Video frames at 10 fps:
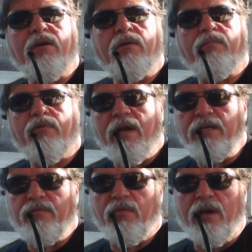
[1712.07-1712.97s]
the price
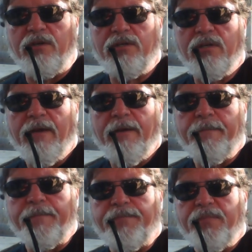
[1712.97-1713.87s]
for us
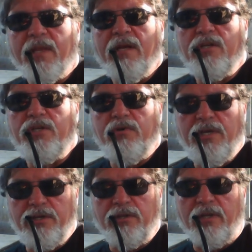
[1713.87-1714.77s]

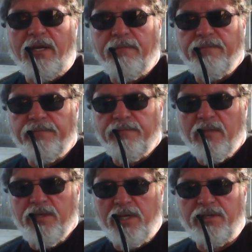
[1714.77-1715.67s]
judicially,
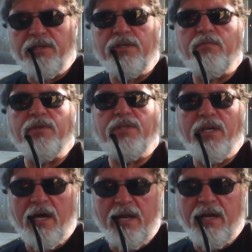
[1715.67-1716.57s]
justice was
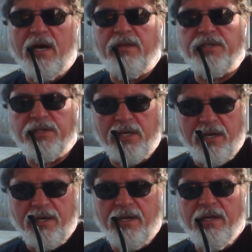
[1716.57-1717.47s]
done on the
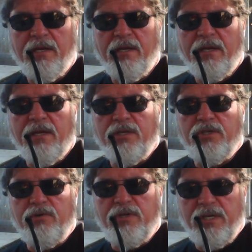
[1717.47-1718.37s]
Son,
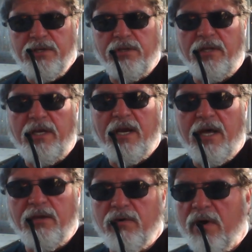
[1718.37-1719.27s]
judicially
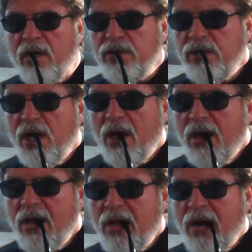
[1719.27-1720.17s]
on the cross,
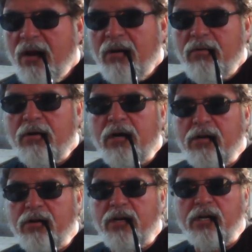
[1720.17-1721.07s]
we're
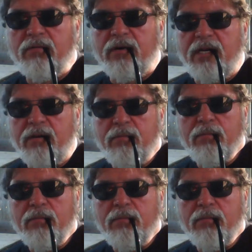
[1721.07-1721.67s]
also justified.